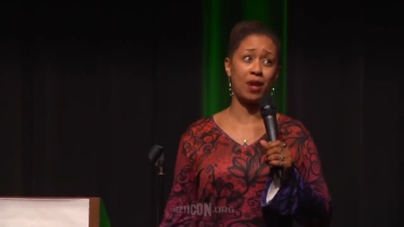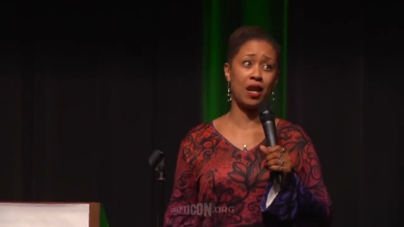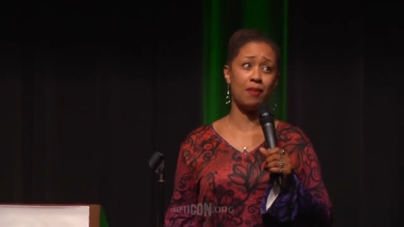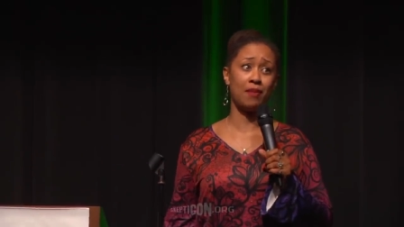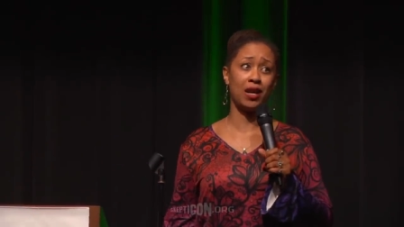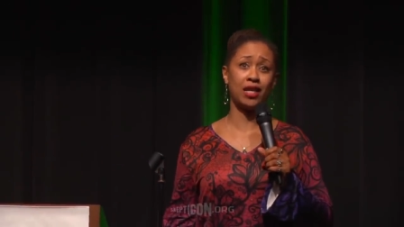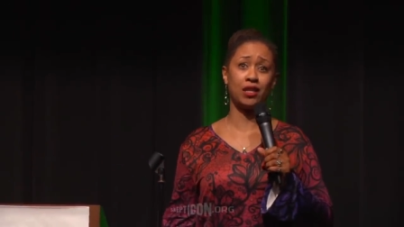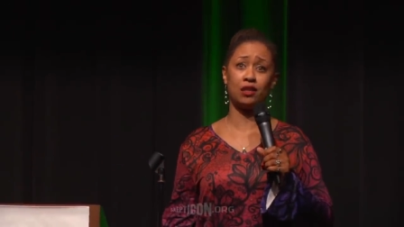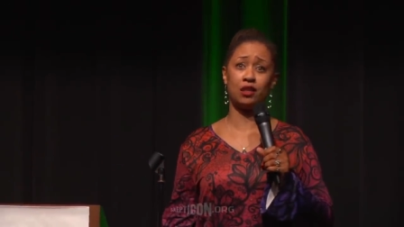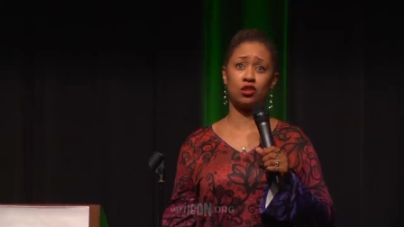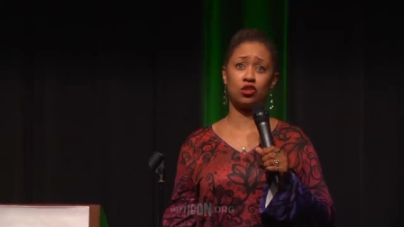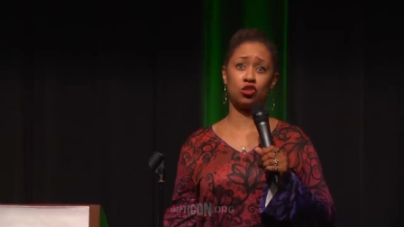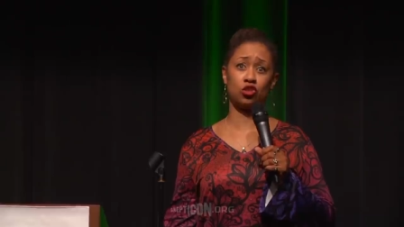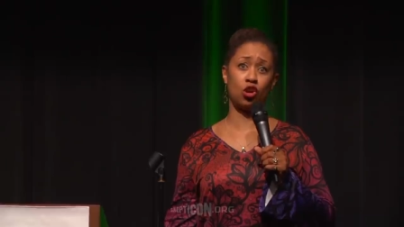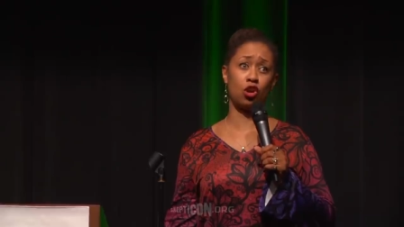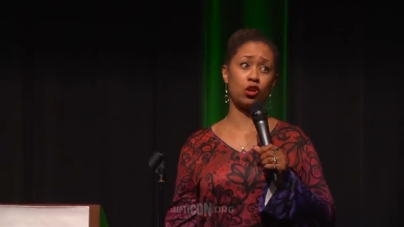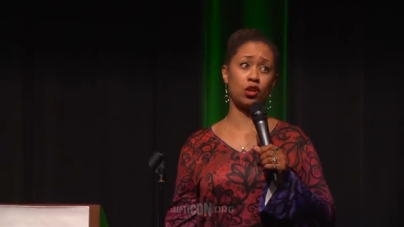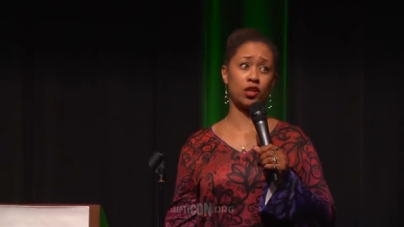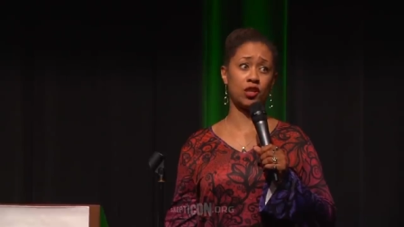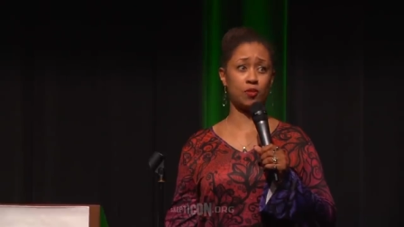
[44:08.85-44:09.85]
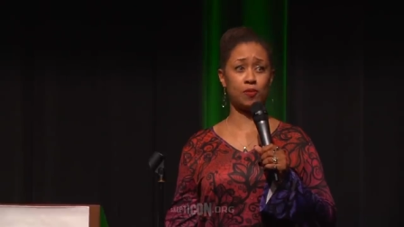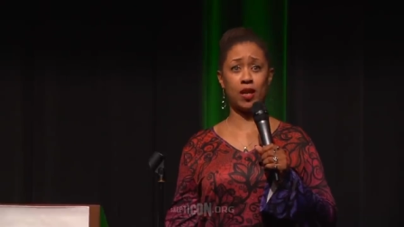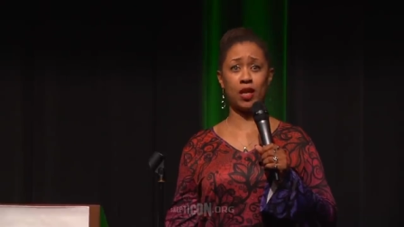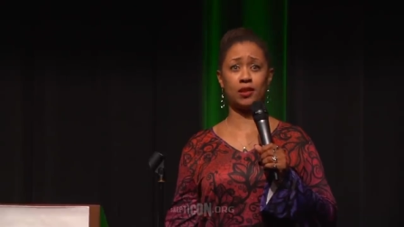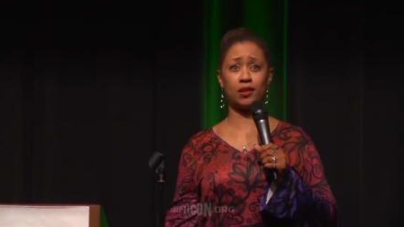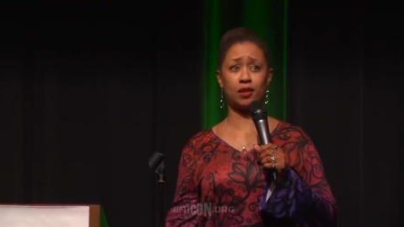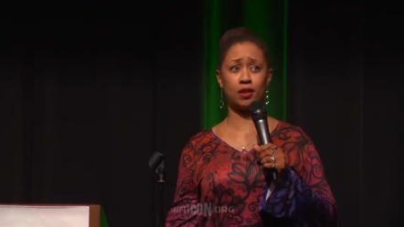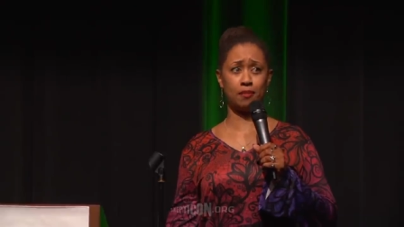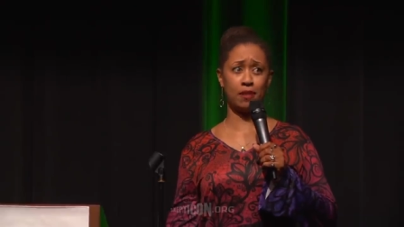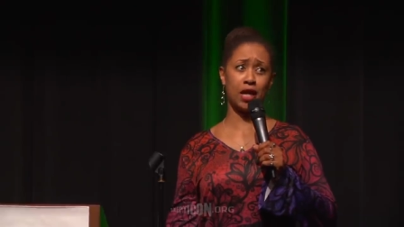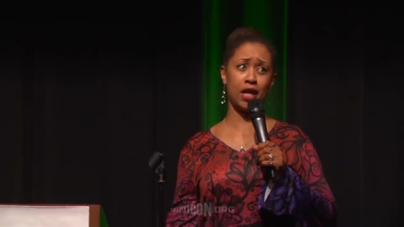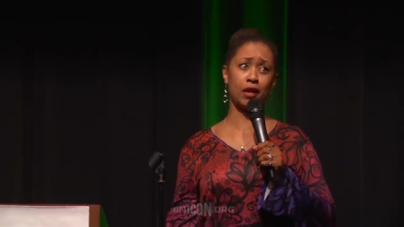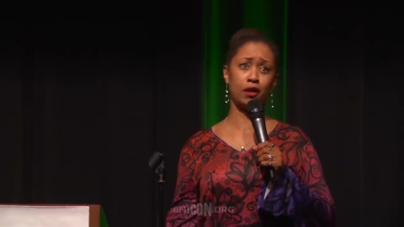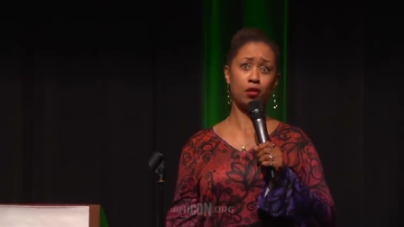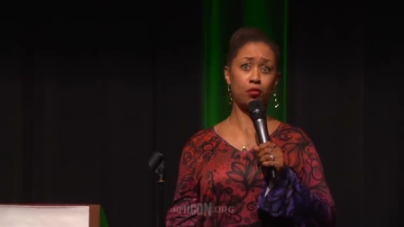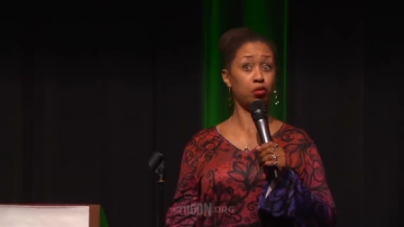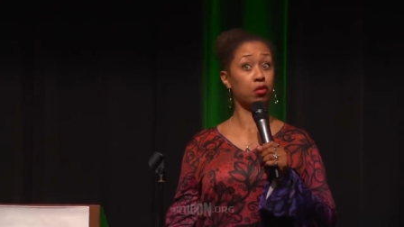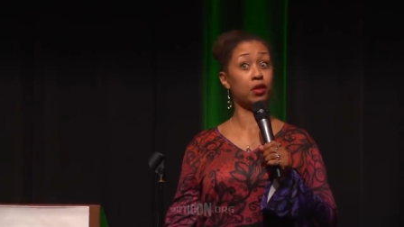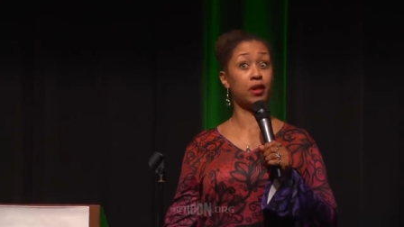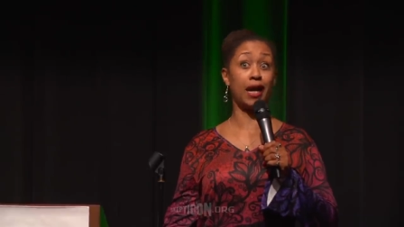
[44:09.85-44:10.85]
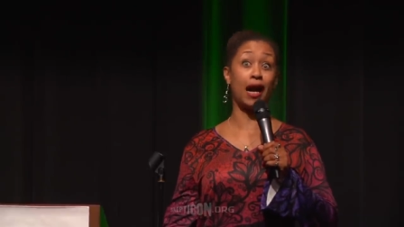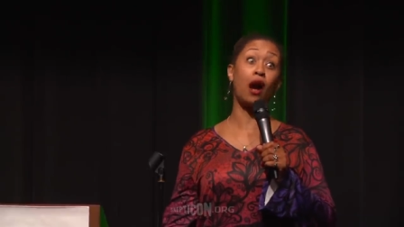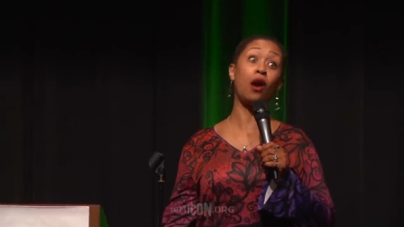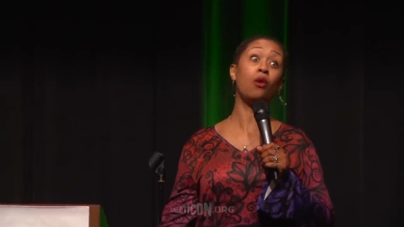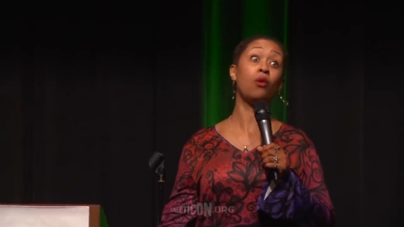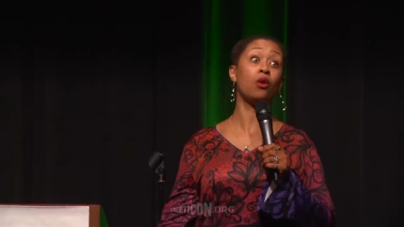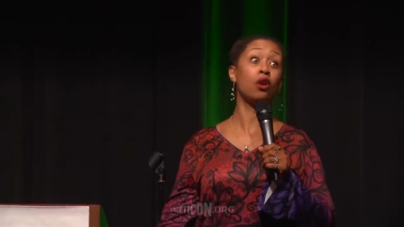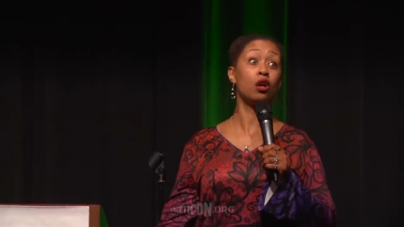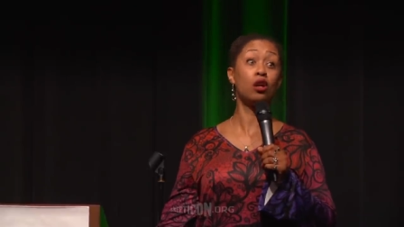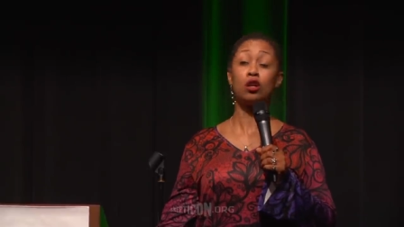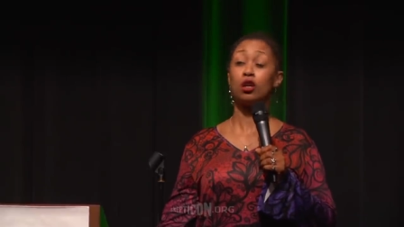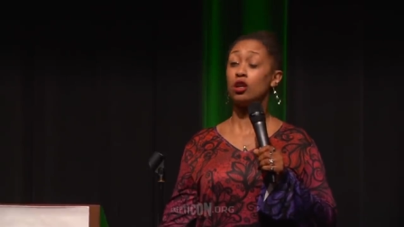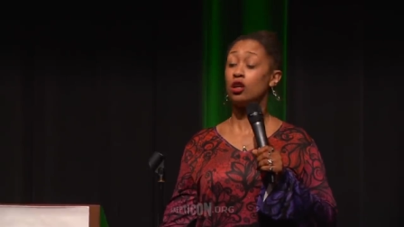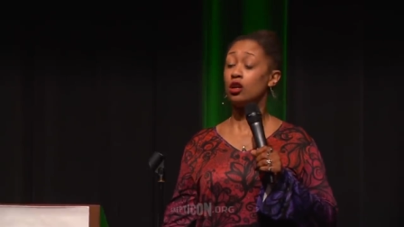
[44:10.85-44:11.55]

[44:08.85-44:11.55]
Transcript: I might start expecting a man to put out